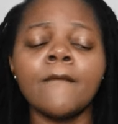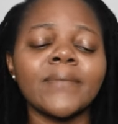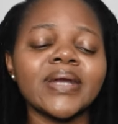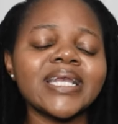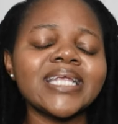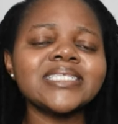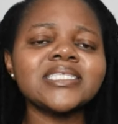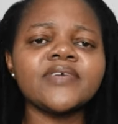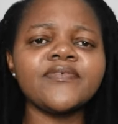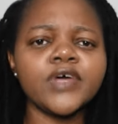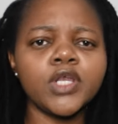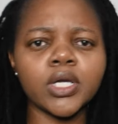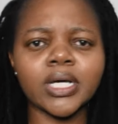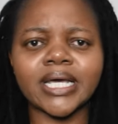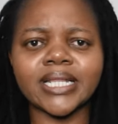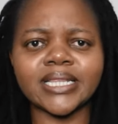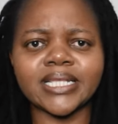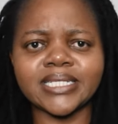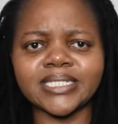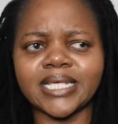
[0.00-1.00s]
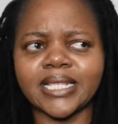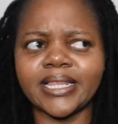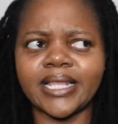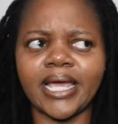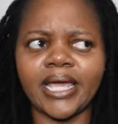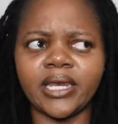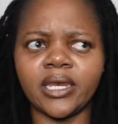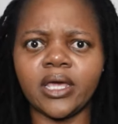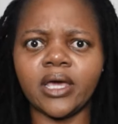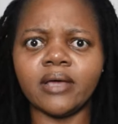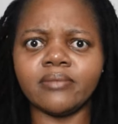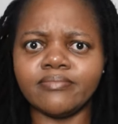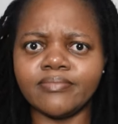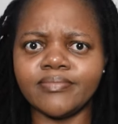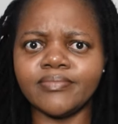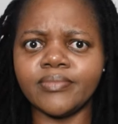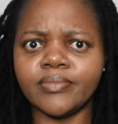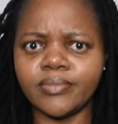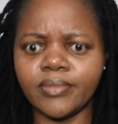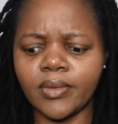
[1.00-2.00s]
But let's have a look at this, and then
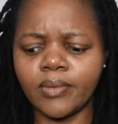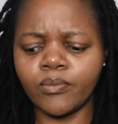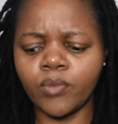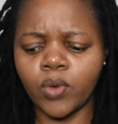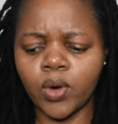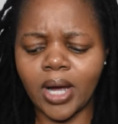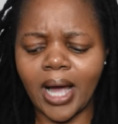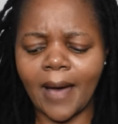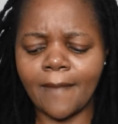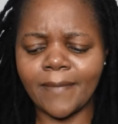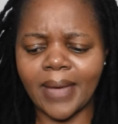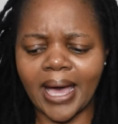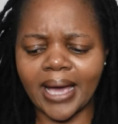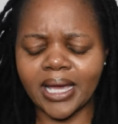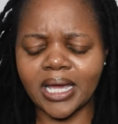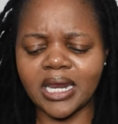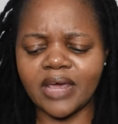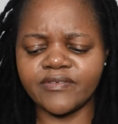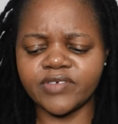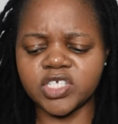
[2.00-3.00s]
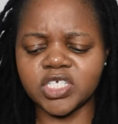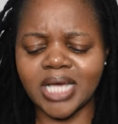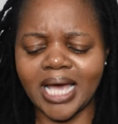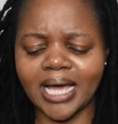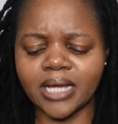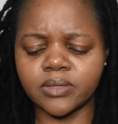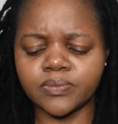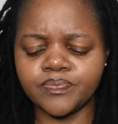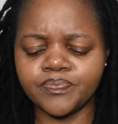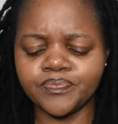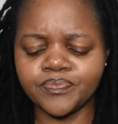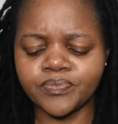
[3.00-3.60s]
we'll come back and have a chat.